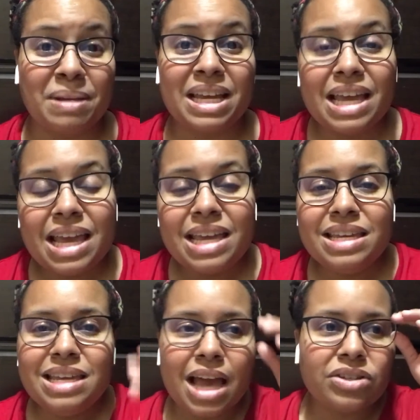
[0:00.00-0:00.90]
but
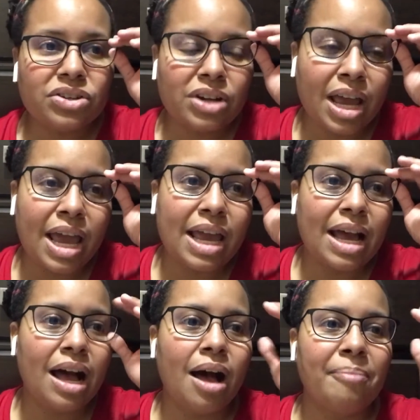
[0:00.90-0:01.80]
yesterday
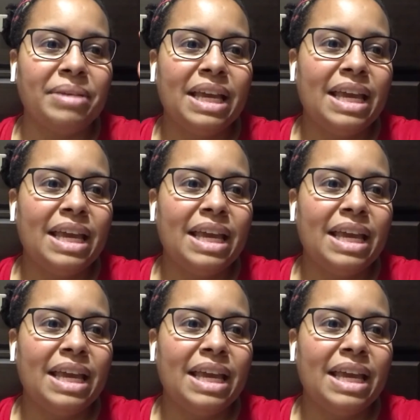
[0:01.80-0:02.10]
on